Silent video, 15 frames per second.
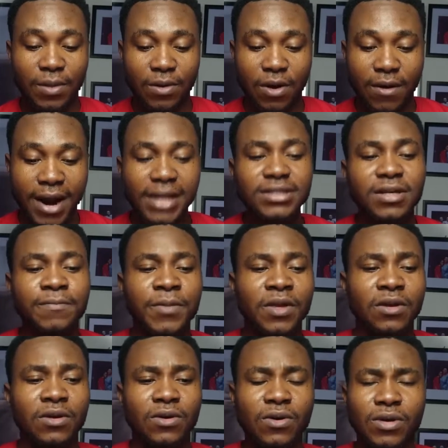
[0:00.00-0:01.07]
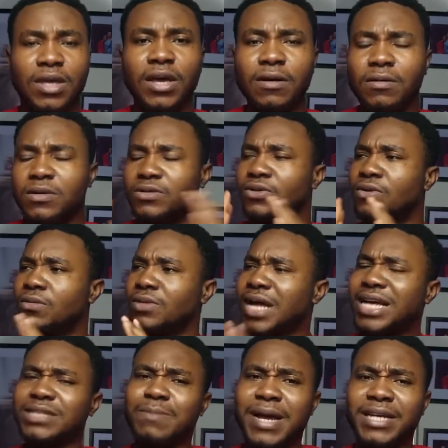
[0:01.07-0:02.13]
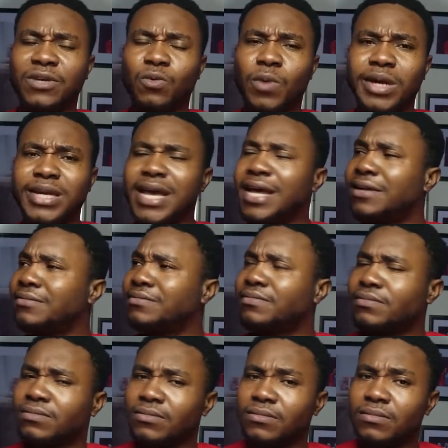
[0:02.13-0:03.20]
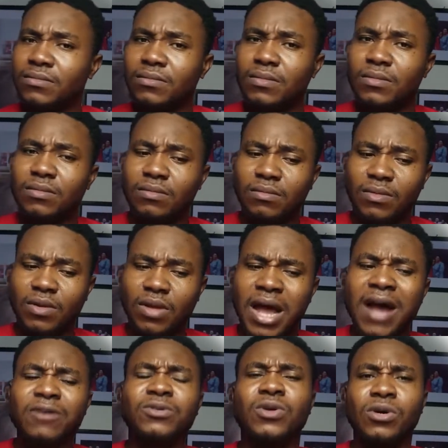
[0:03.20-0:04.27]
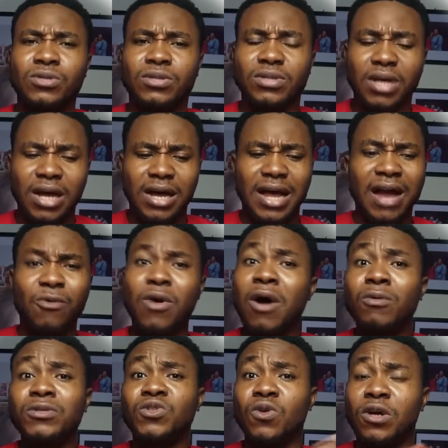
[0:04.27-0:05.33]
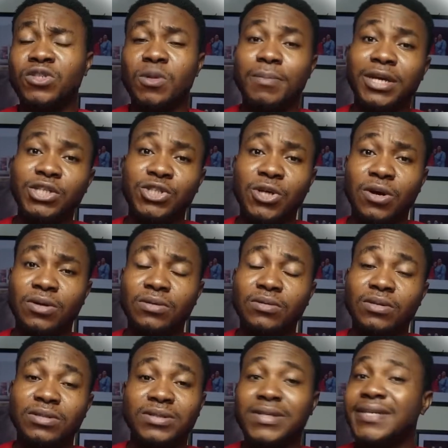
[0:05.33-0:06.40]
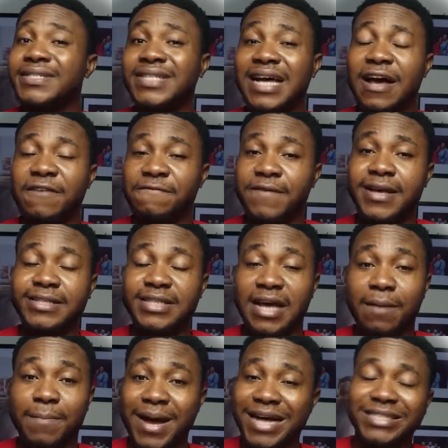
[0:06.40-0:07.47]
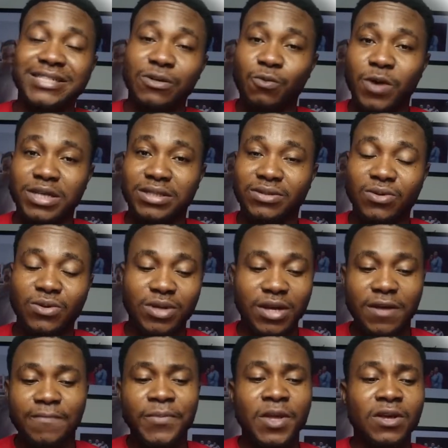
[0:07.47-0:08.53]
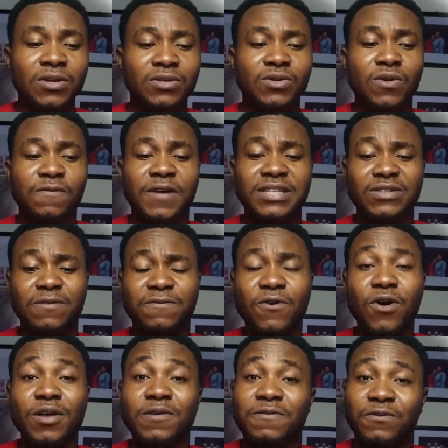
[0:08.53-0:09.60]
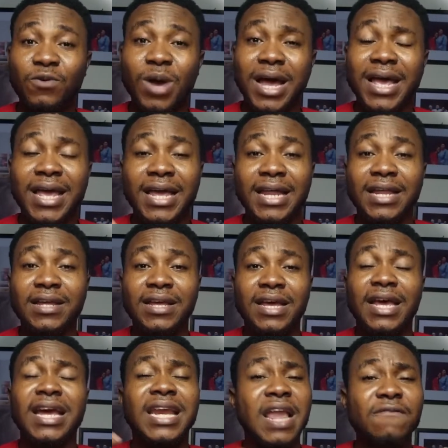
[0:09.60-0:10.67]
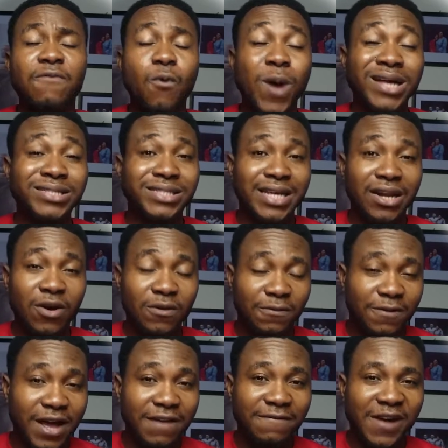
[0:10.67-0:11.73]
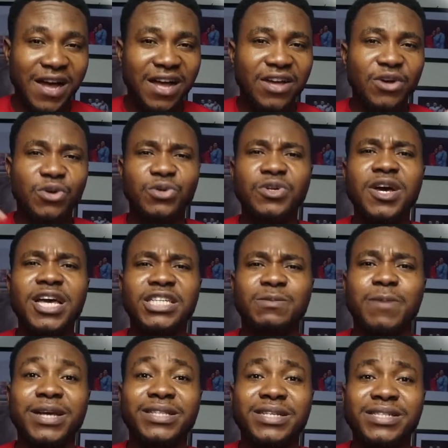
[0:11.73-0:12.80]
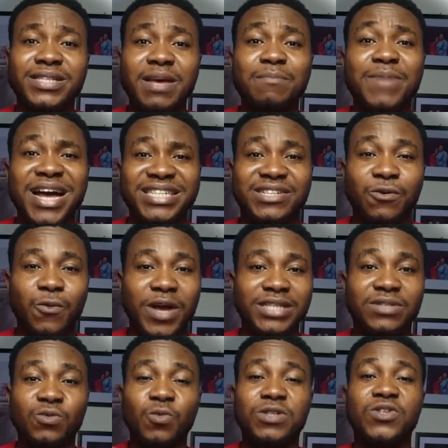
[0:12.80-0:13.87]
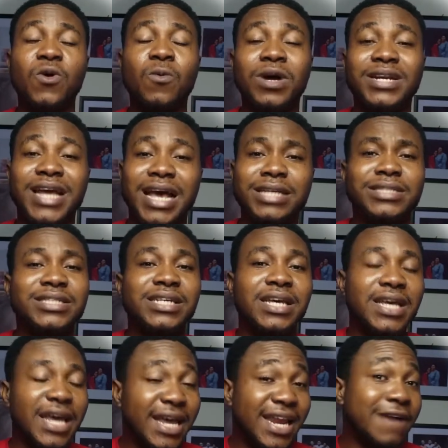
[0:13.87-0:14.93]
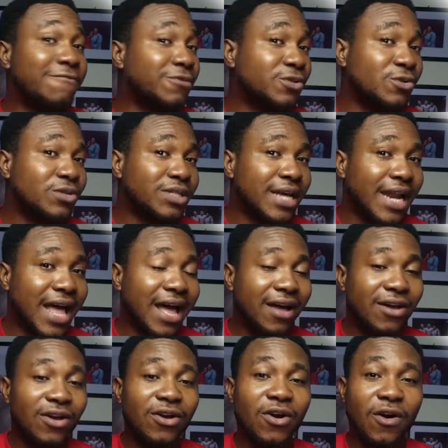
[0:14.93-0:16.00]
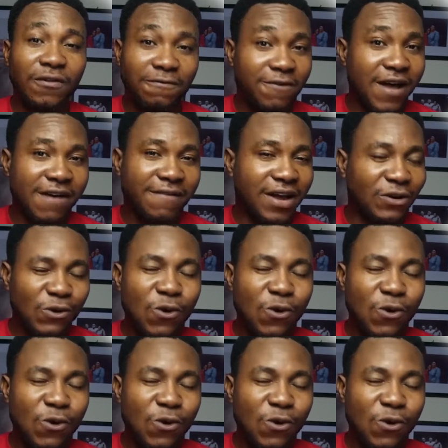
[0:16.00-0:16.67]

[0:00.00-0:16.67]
All right, okay. So that's by the way. Then how does I want to also mention things that affect our buyer's request. Okay, so first of all, if you are a level 1 seller on Fiverr, we don't expect the same buyer's request with someone that is a level 2 seller on Fiverr.